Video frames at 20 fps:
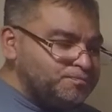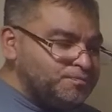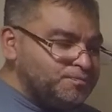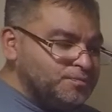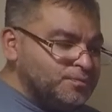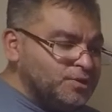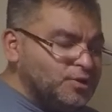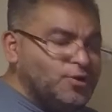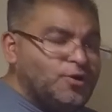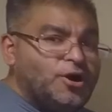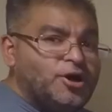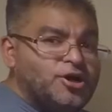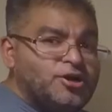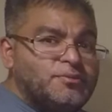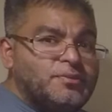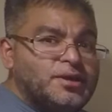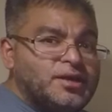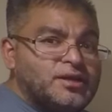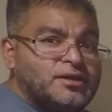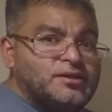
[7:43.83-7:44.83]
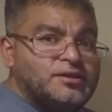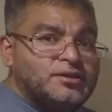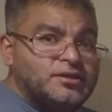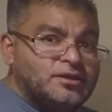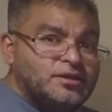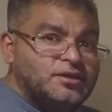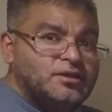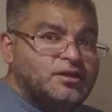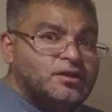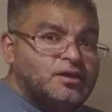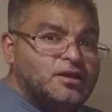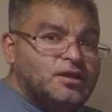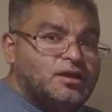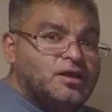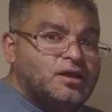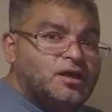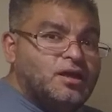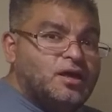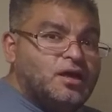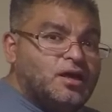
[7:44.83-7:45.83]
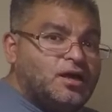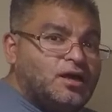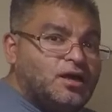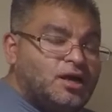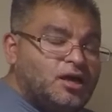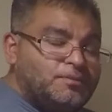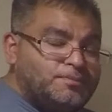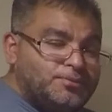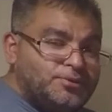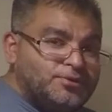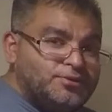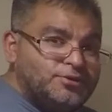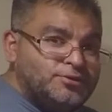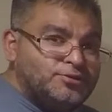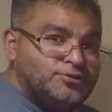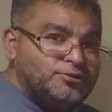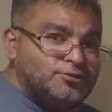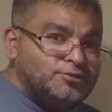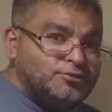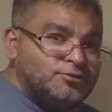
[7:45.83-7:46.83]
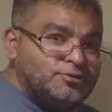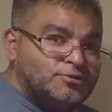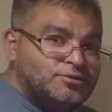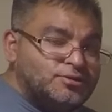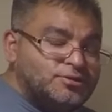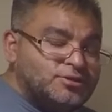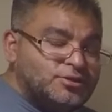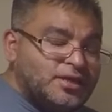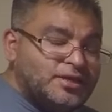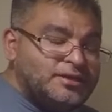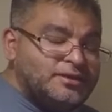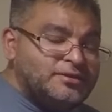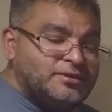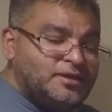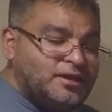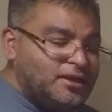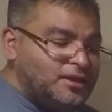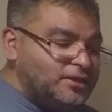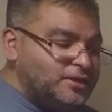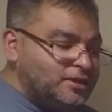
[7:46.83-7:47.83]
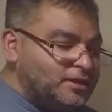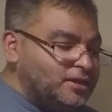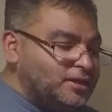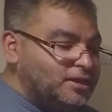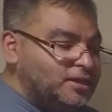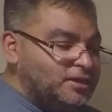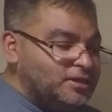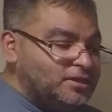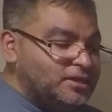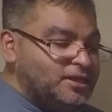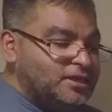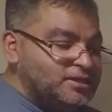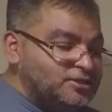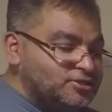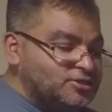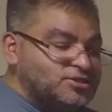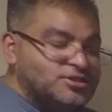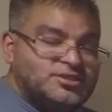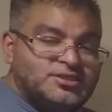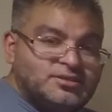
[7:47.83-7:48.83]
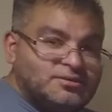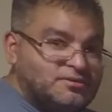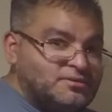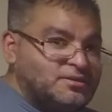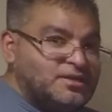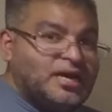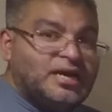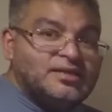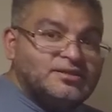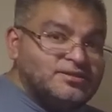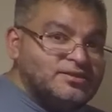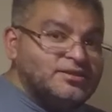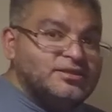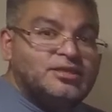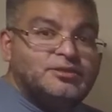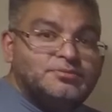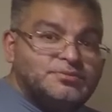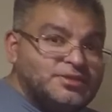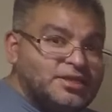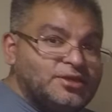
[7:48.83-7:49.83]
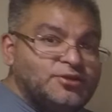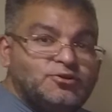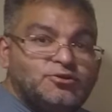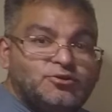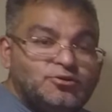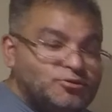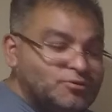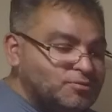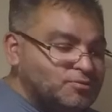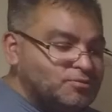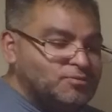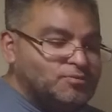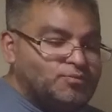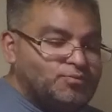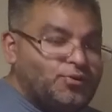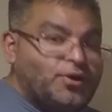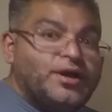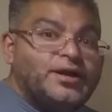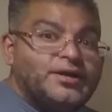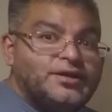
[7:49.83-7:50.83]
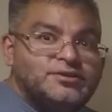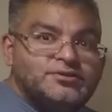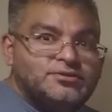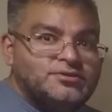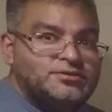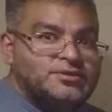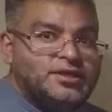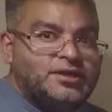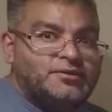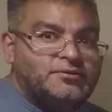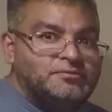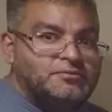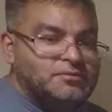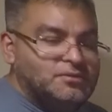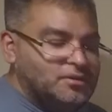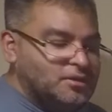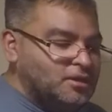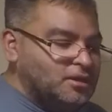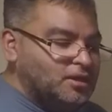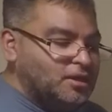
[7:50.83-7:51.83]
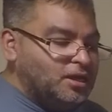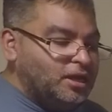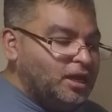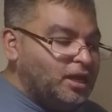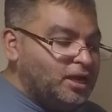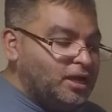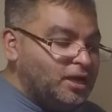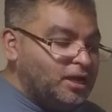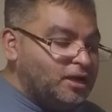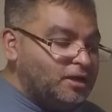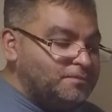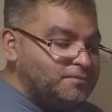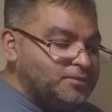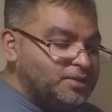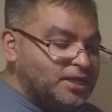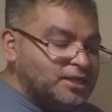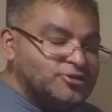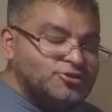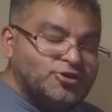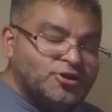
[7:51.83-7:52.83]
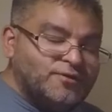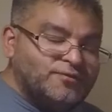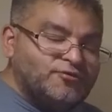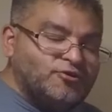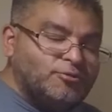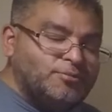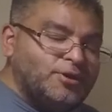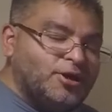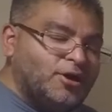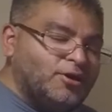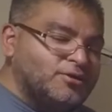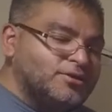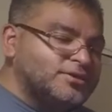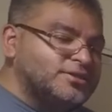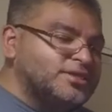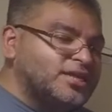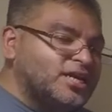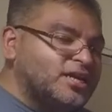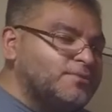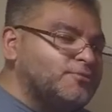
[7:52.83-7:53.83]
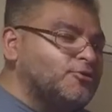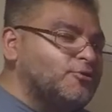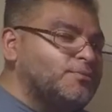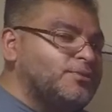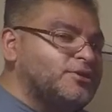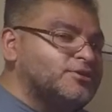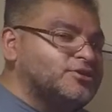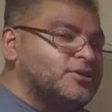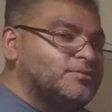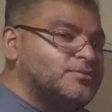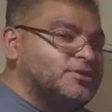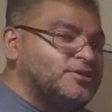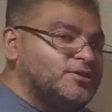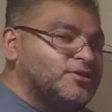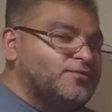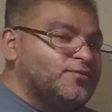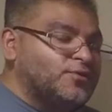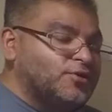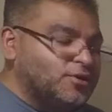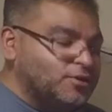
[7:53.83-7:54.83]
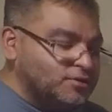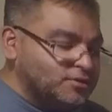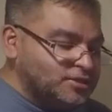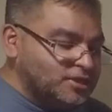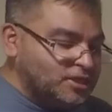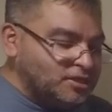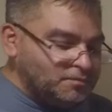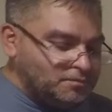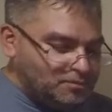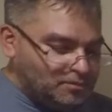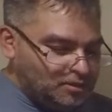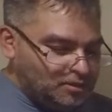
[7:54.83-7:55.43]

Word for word: they're automatically uploaded to their site, and then they just constantly keep sending you products to sell. I'm not sure if it'll be all the same. There'll be something different all the time.